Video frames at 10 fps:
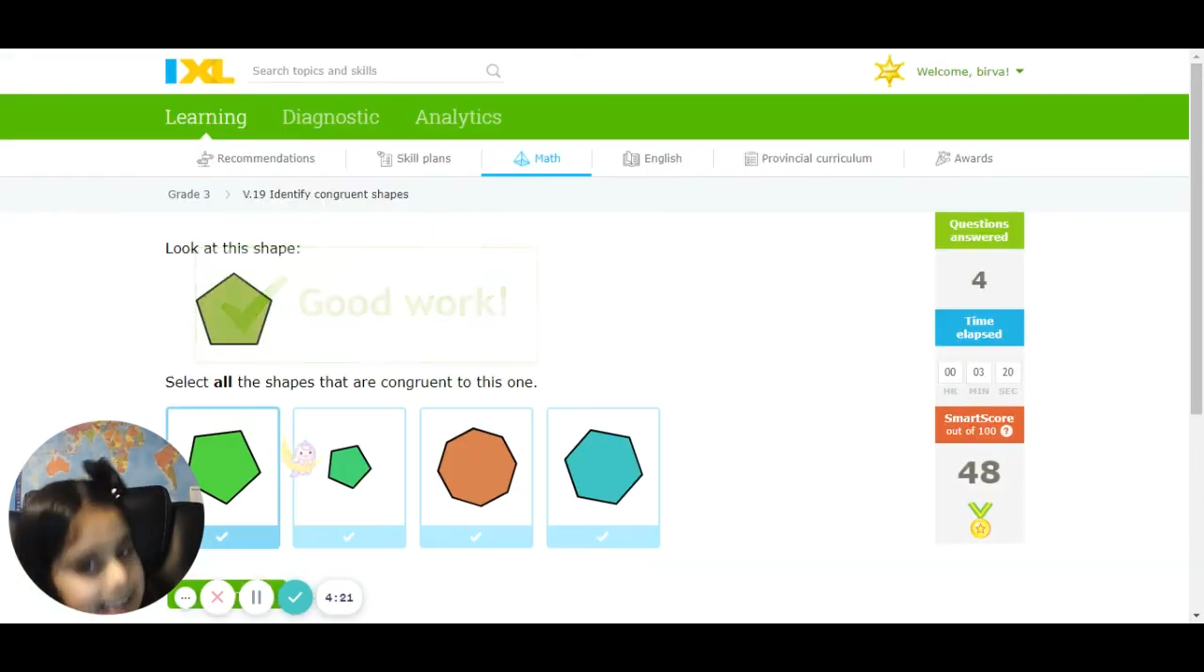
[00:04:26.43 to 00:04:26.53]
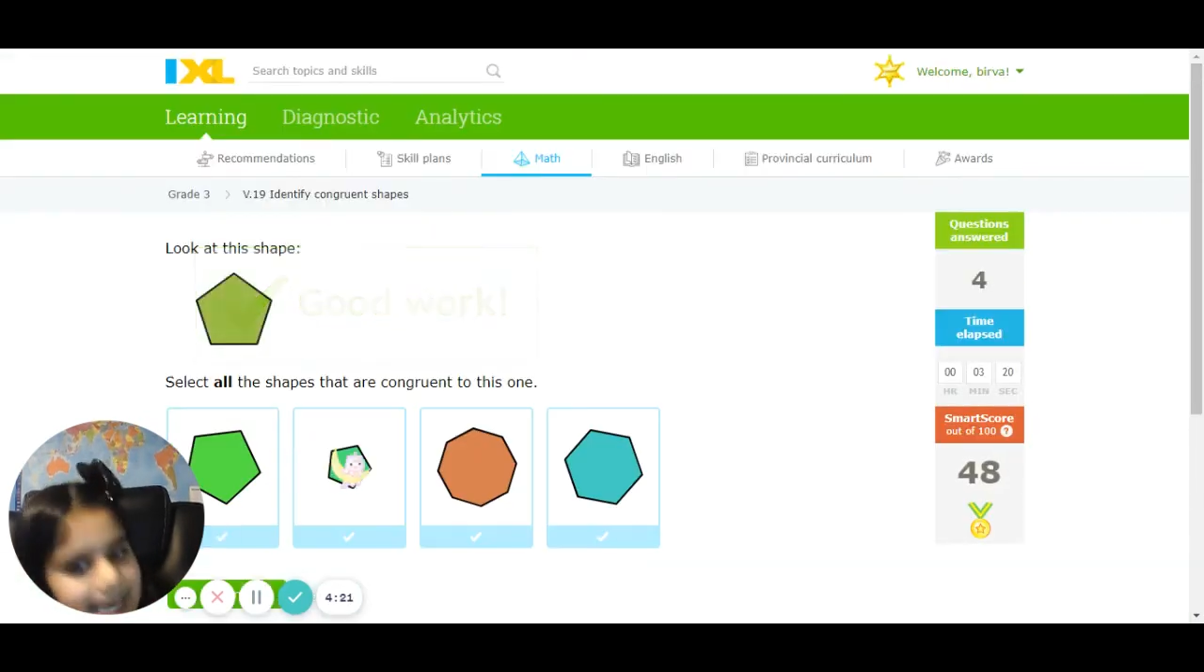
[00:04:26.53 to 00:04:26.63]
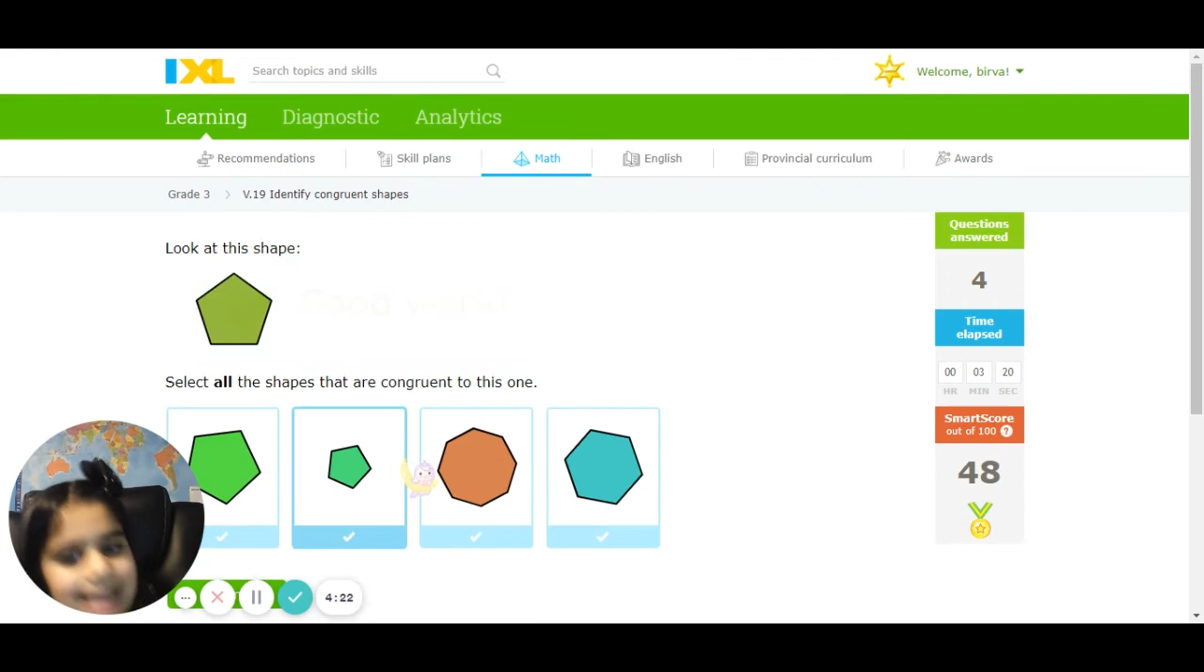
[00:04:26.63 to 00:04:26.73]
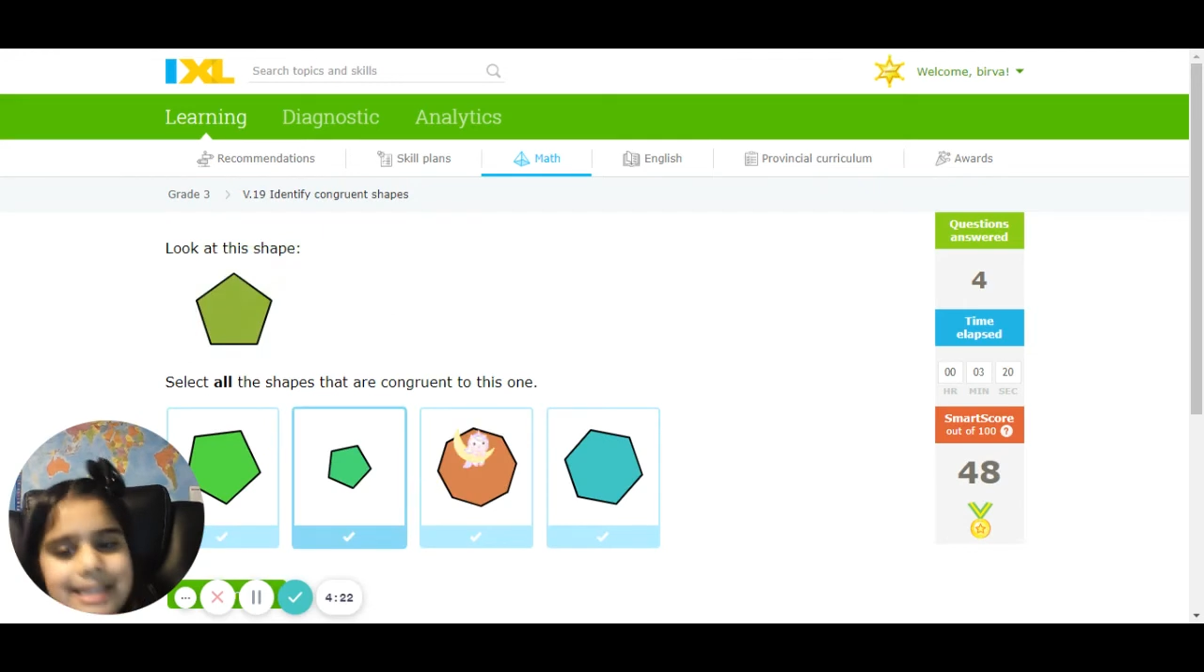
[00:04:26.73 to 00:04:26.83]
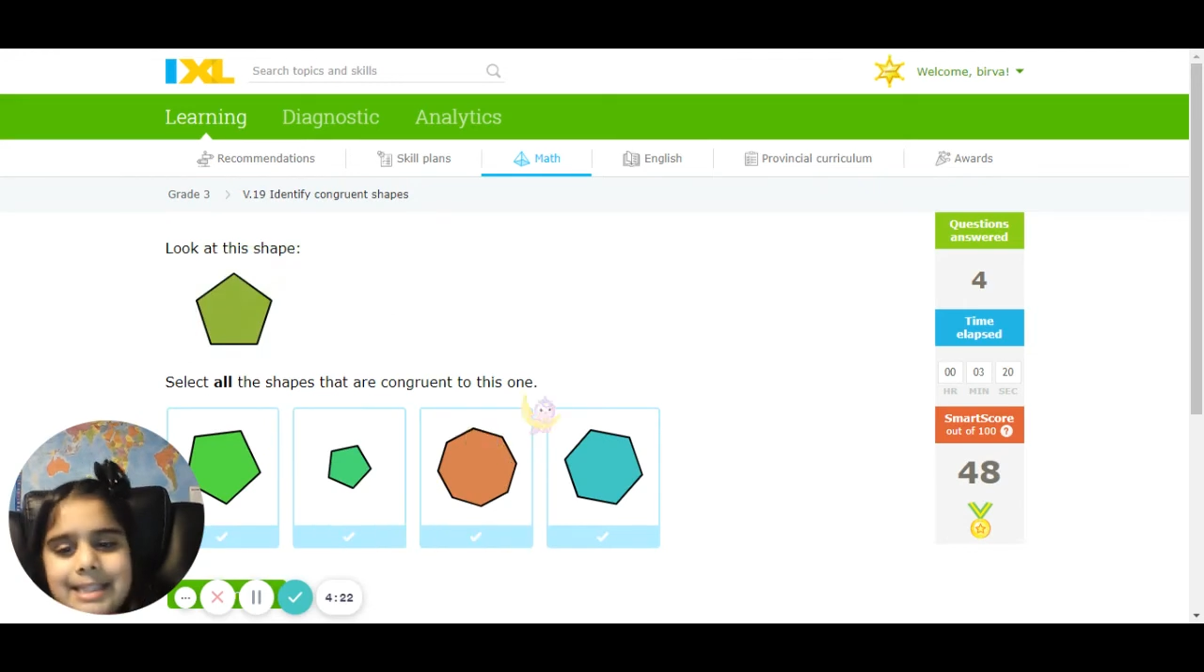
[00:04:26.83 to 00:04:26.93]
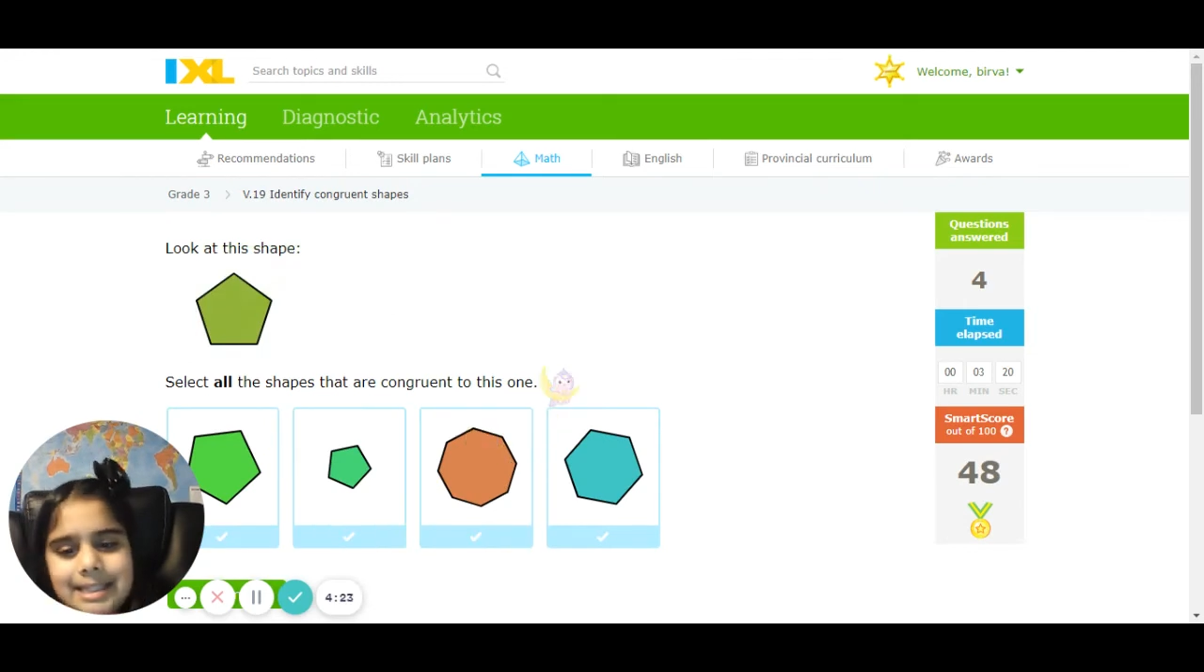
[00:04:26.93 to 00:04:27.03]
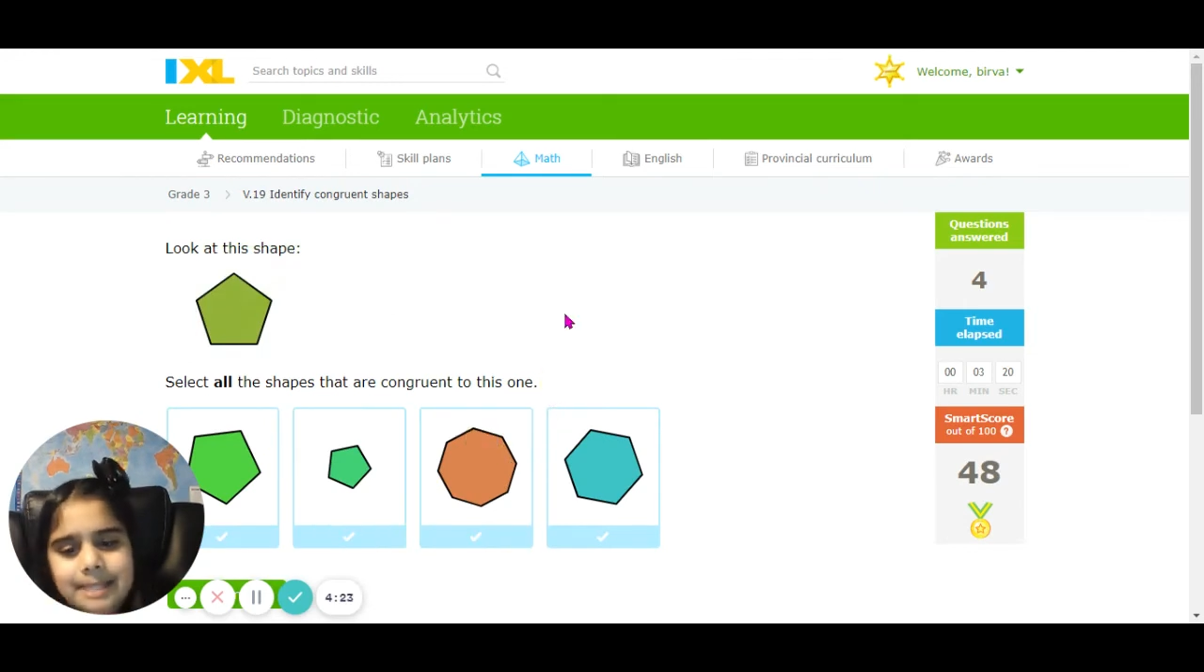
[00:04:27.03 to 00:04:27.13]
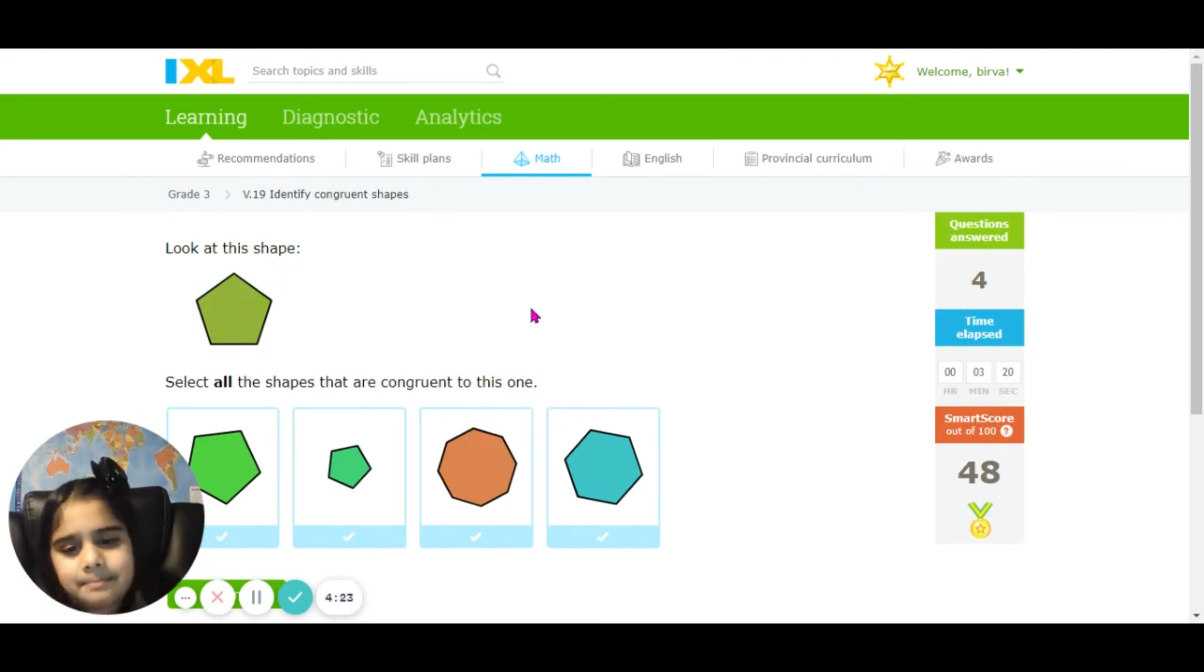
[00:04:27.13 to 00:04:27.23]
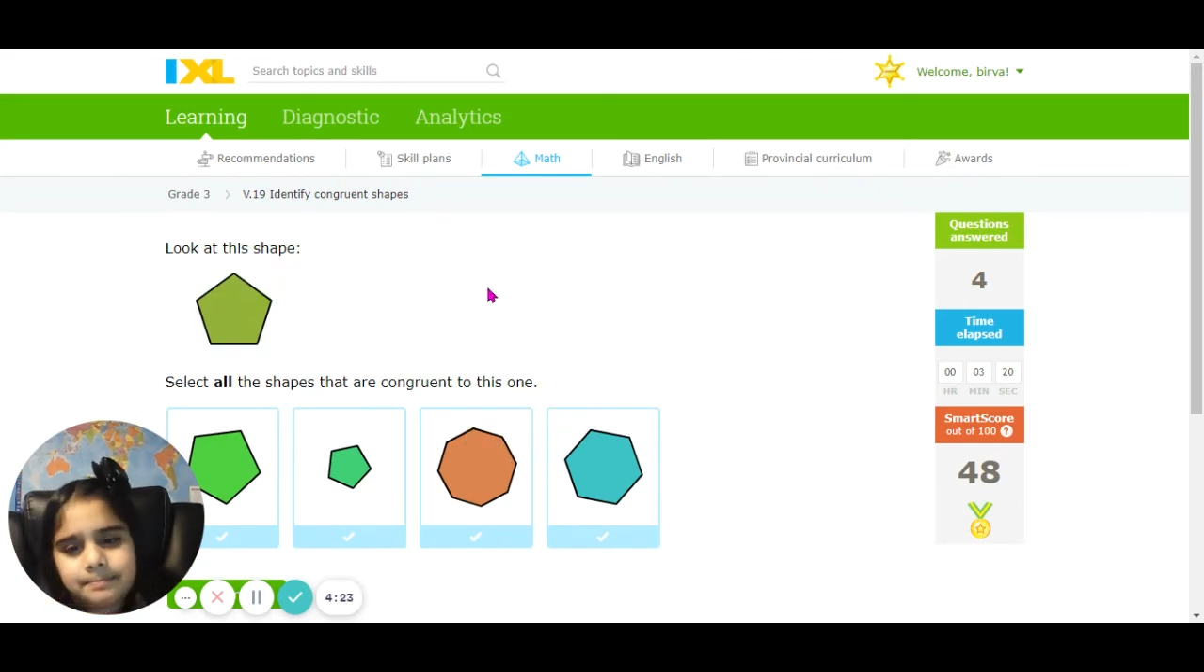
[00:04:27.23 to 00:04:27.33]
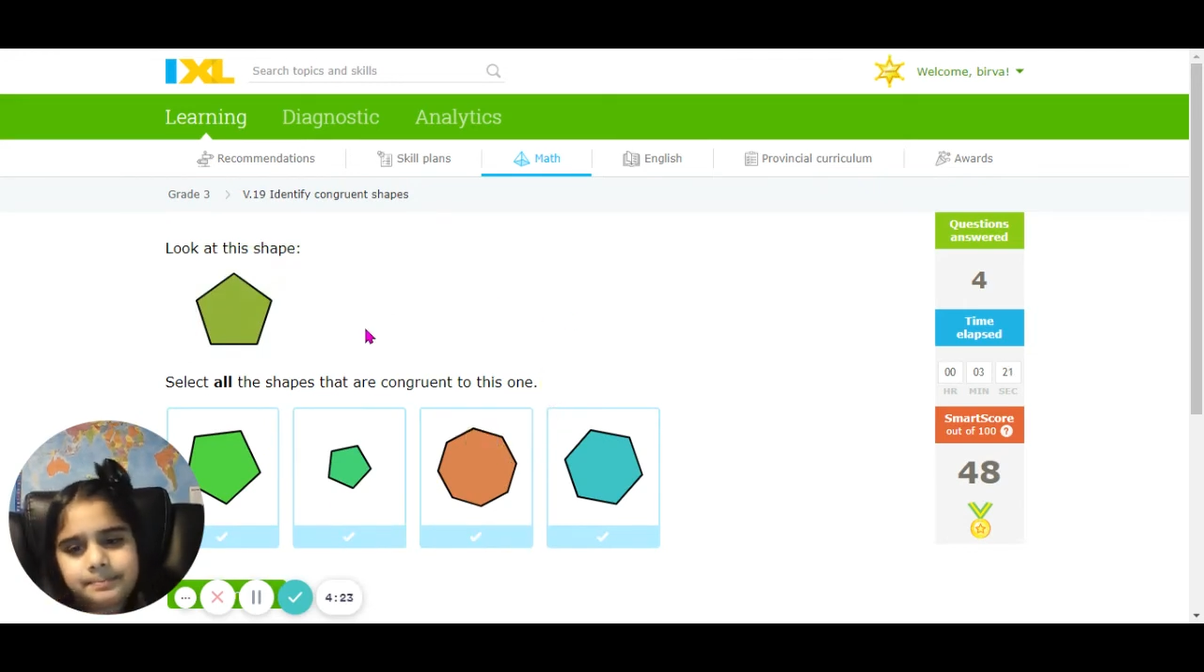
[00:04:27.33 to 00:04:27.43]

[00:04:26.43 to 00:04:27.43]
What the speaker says: Yes.